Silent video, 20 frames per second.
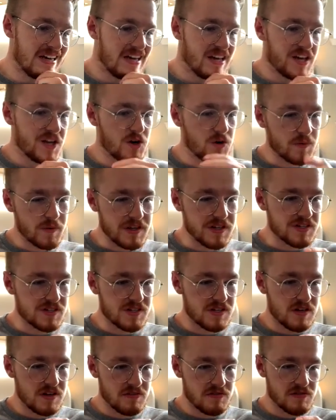
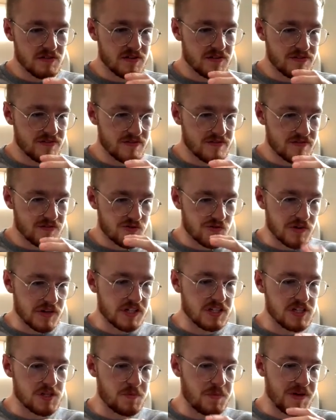because
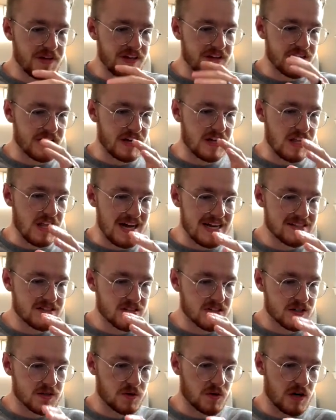strictly speaking, a
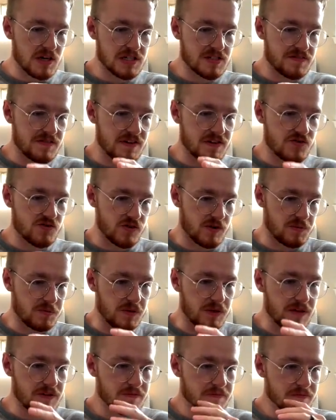classic CrossFit
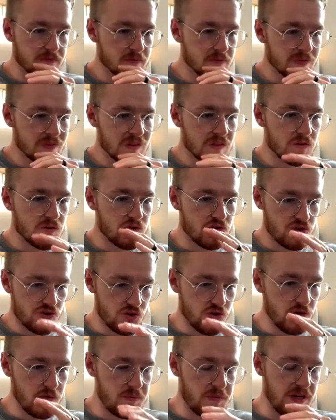triplet
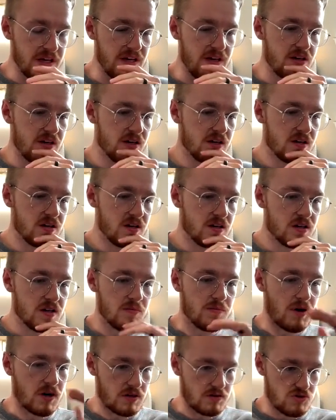should be
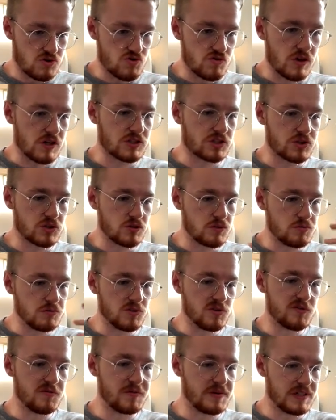monostructural
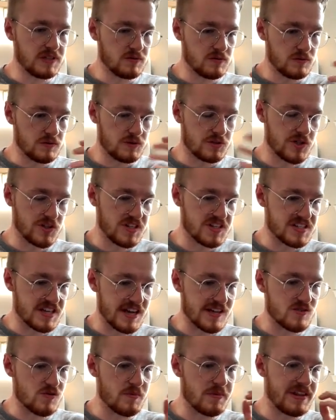movement, which in this
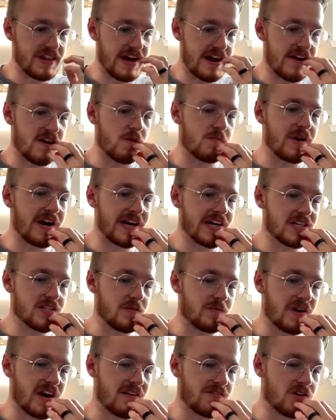case would be the air bike,
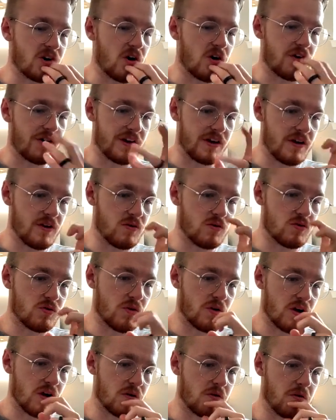some kind of cardio,
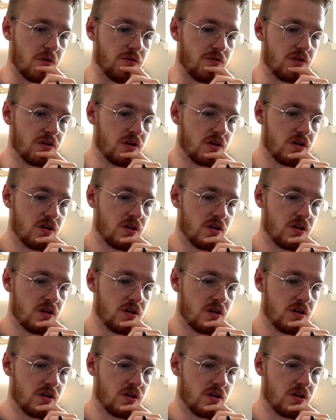quote unquote,